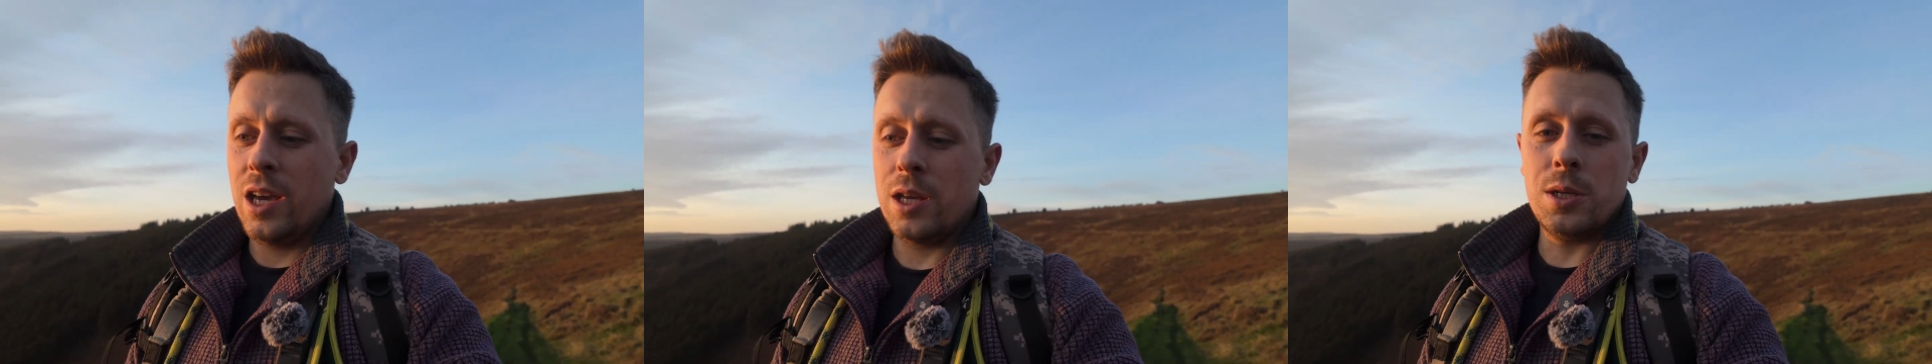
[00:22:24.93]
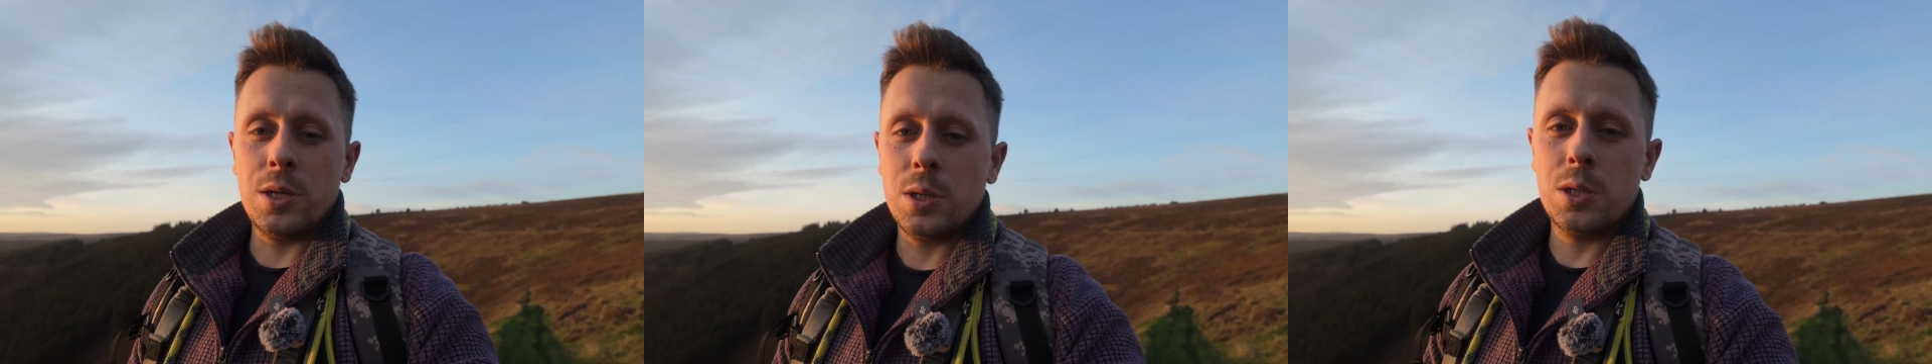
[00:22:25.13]

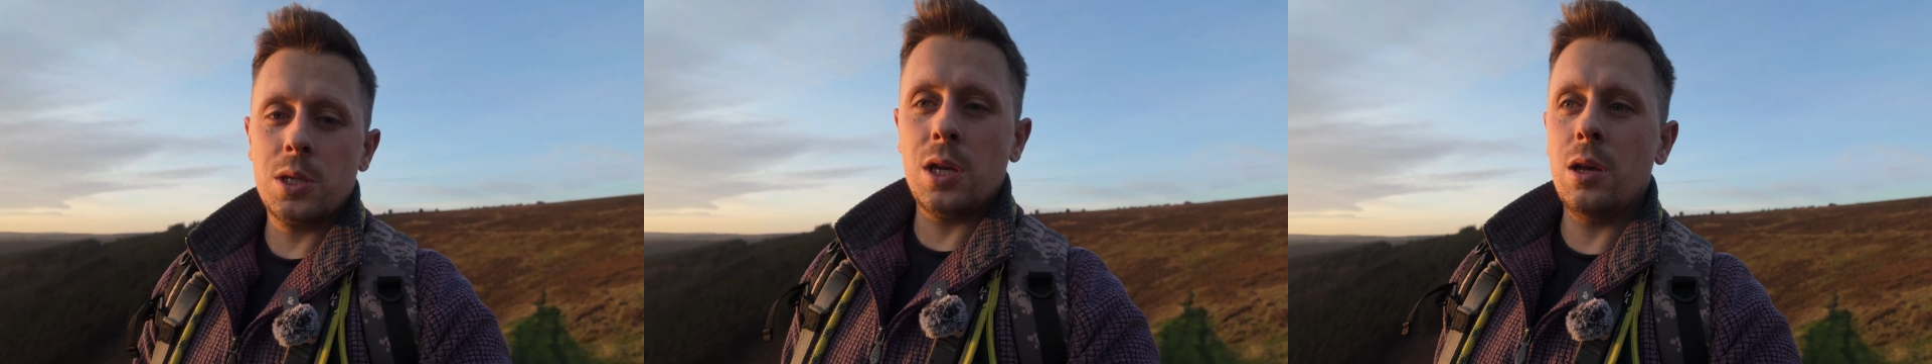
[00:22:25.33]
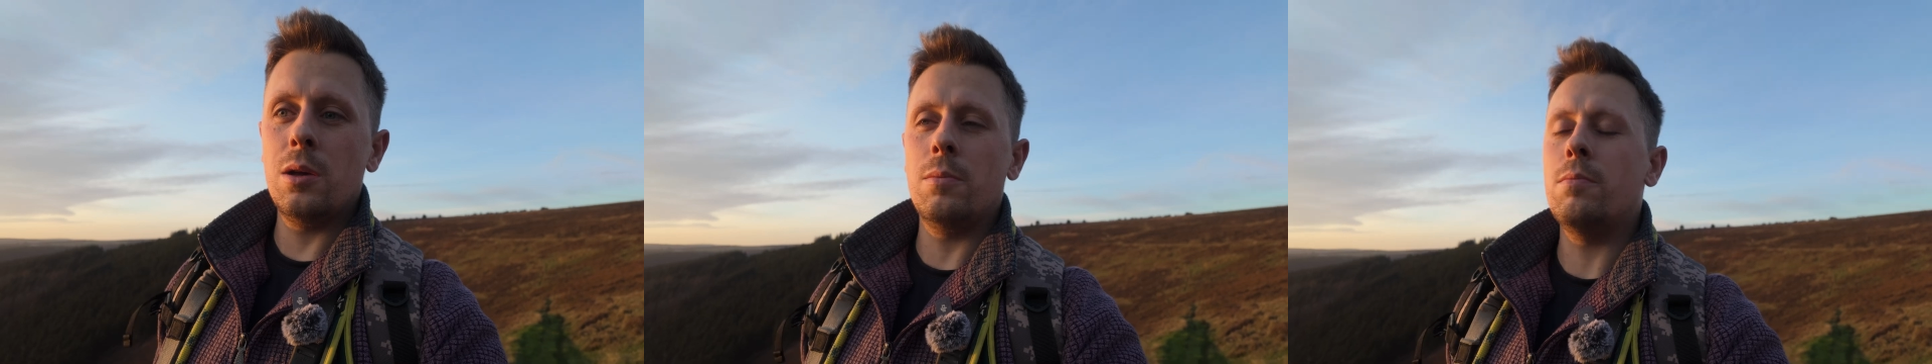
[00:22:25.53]
it's
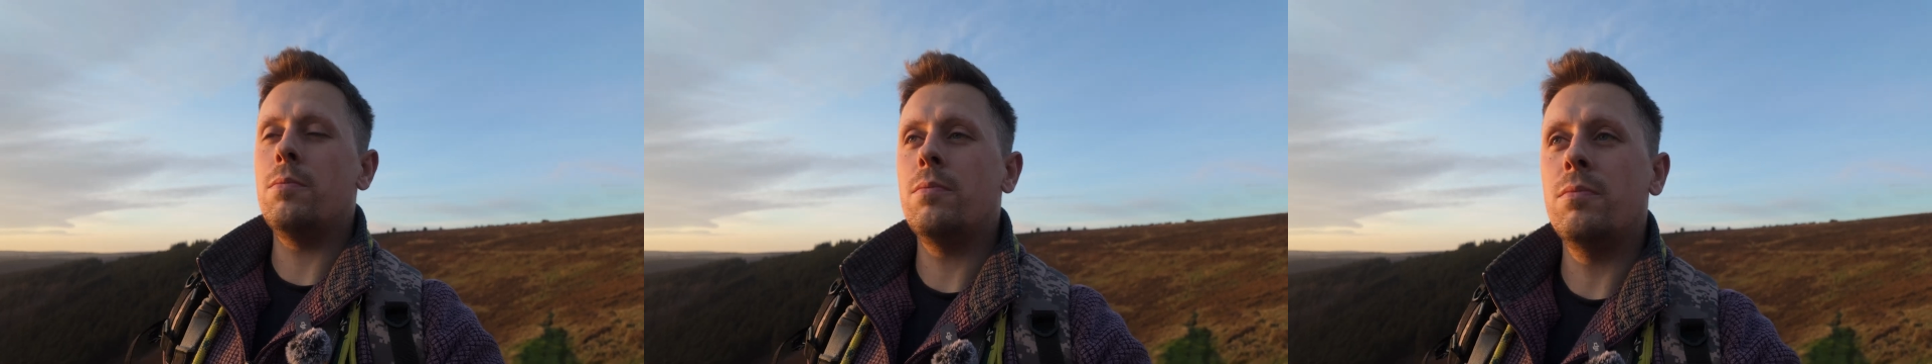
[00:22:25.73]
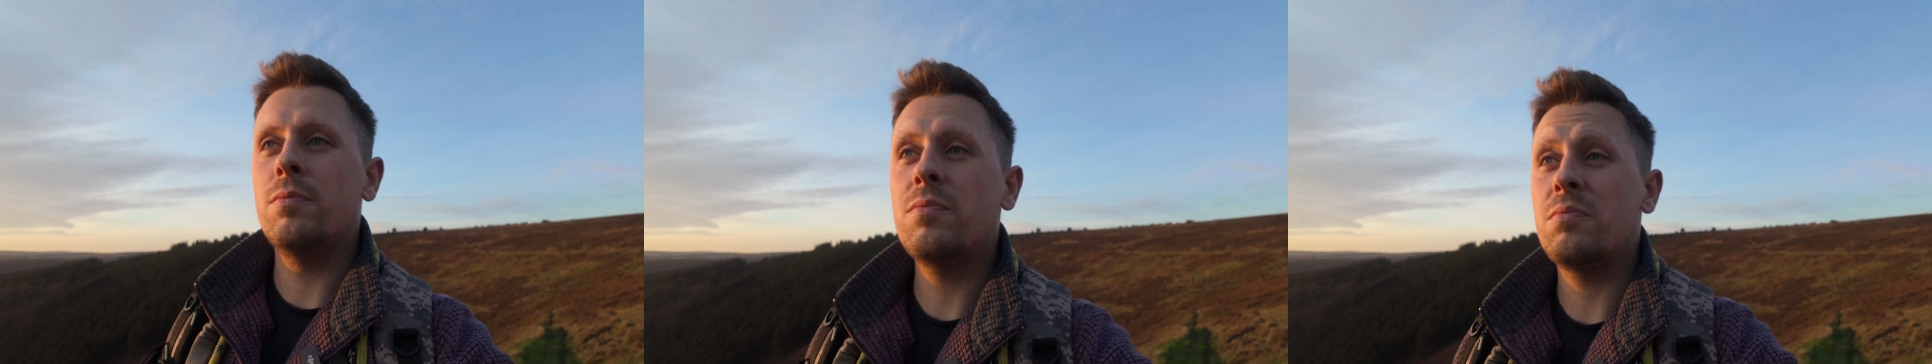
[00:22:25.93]
just
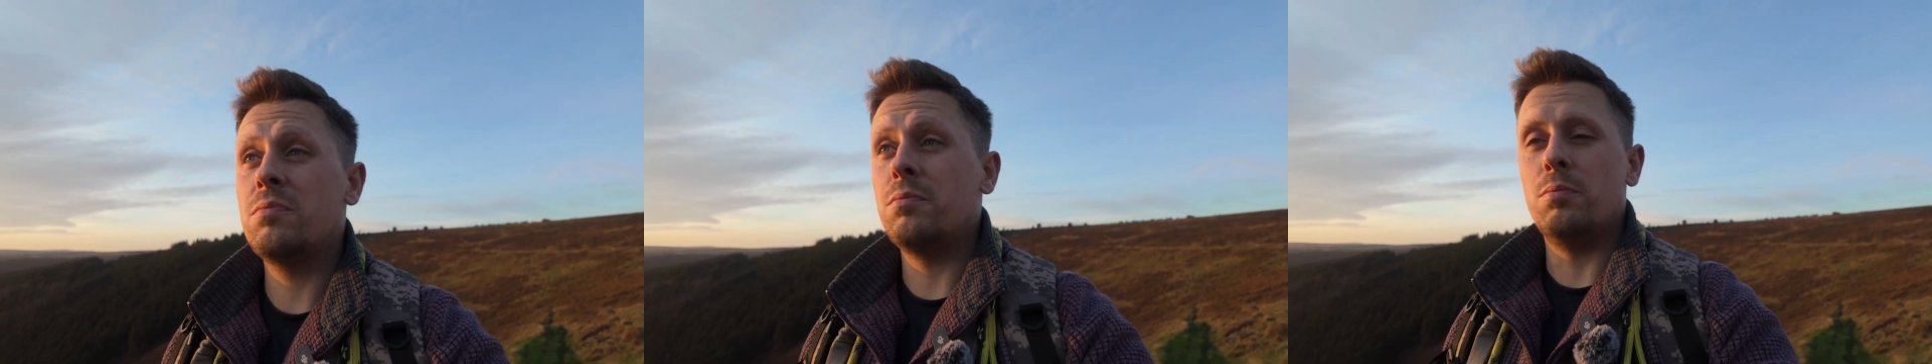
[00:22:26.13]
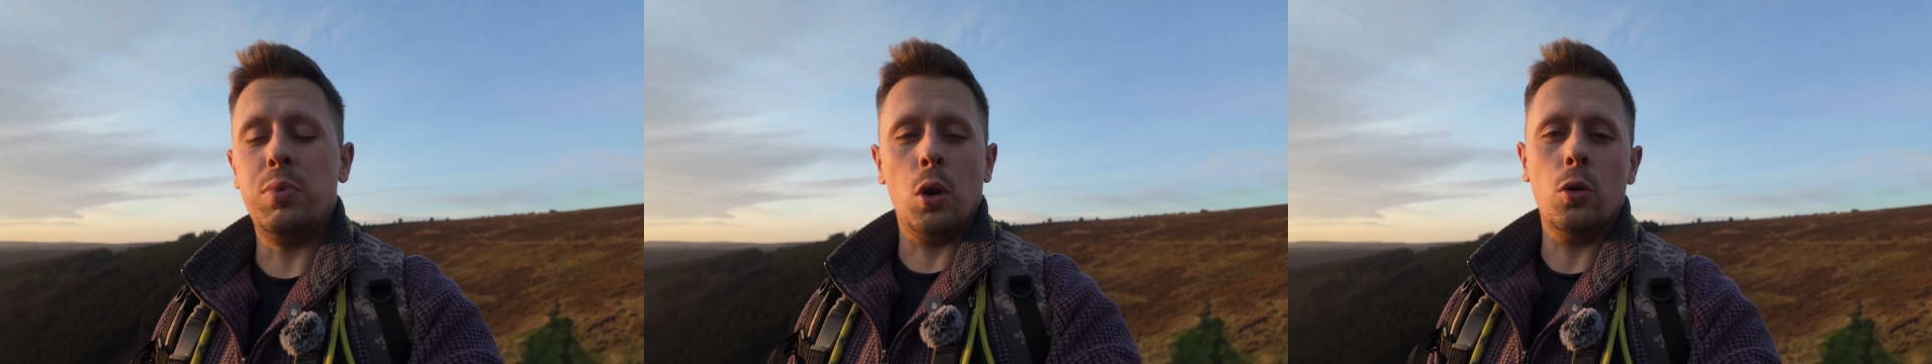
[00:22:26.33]

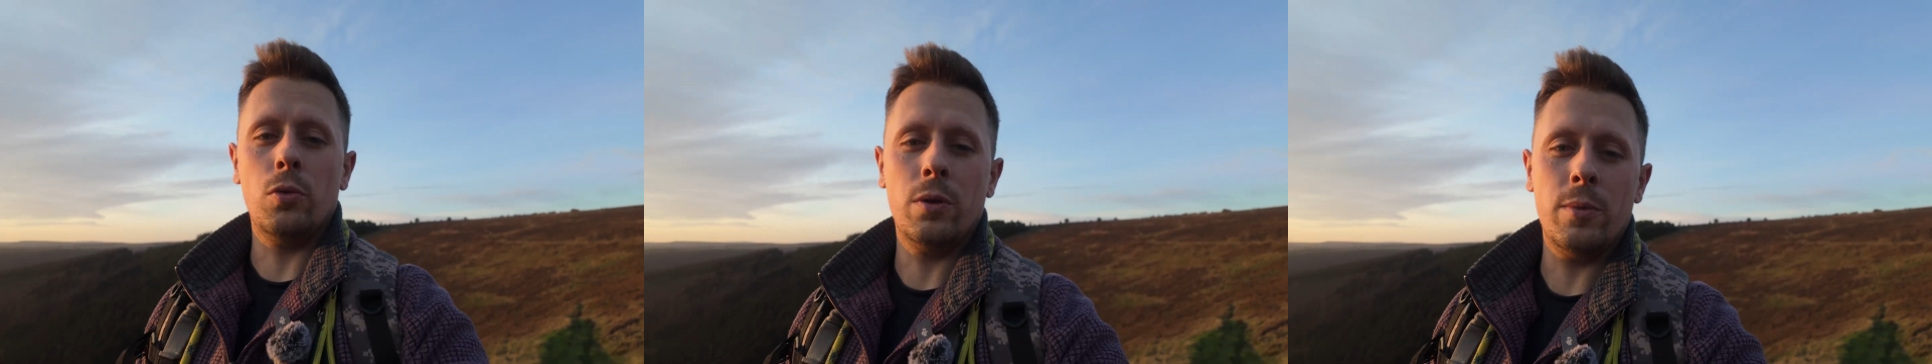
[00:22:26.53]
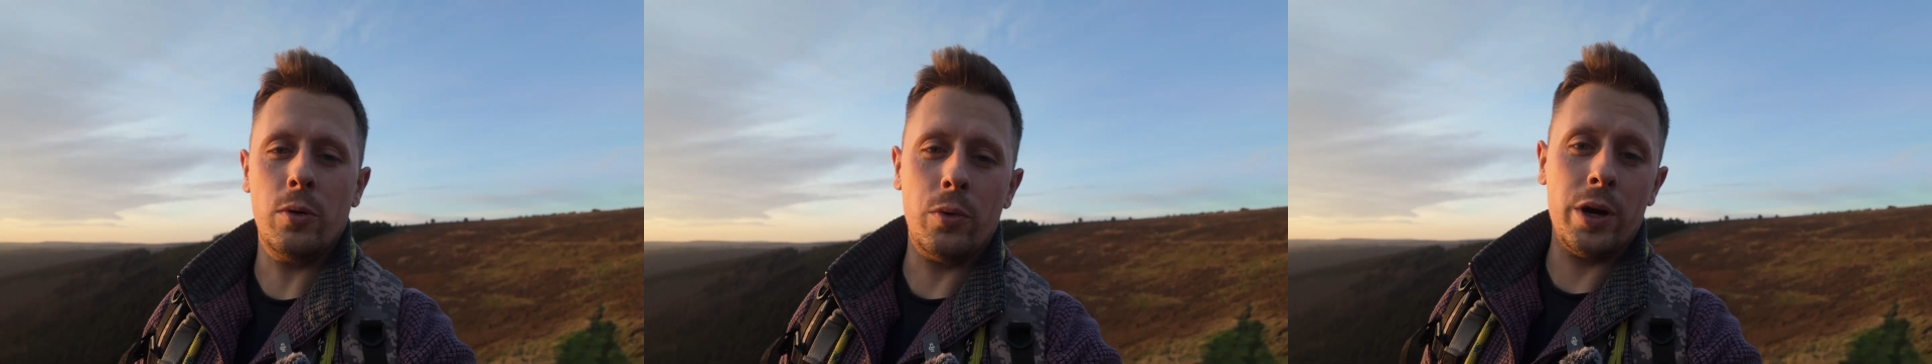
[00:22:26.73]

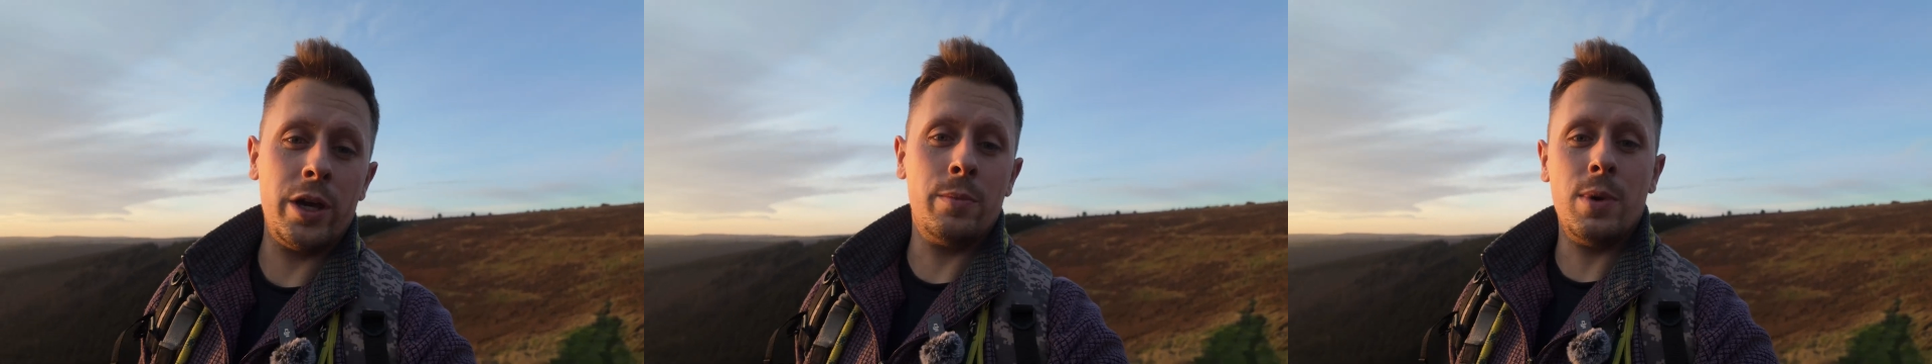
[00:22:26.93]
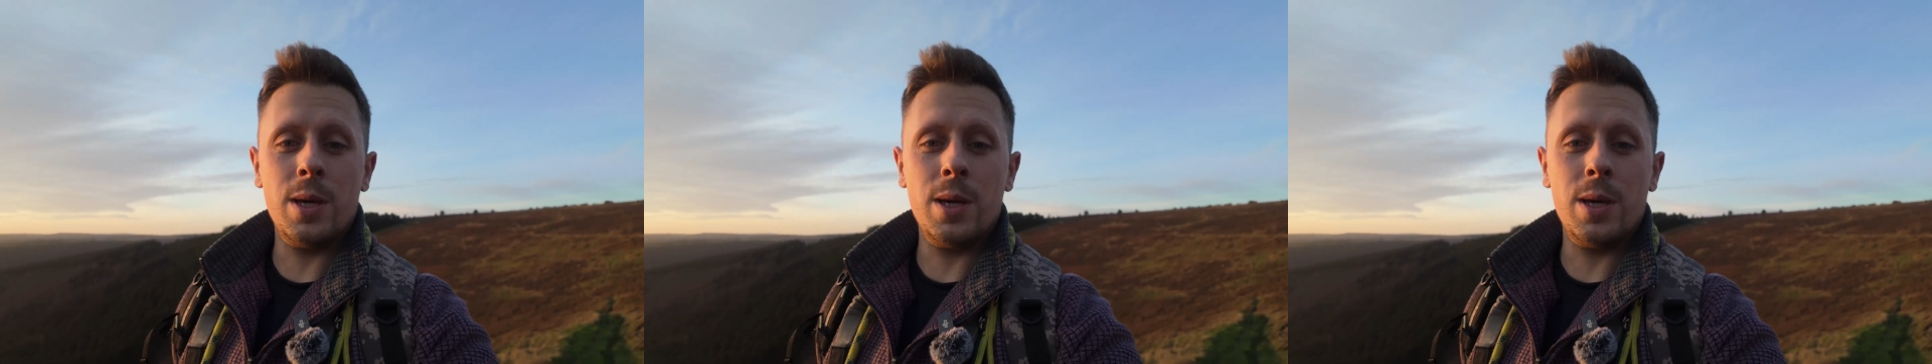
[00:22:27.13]
blown them away,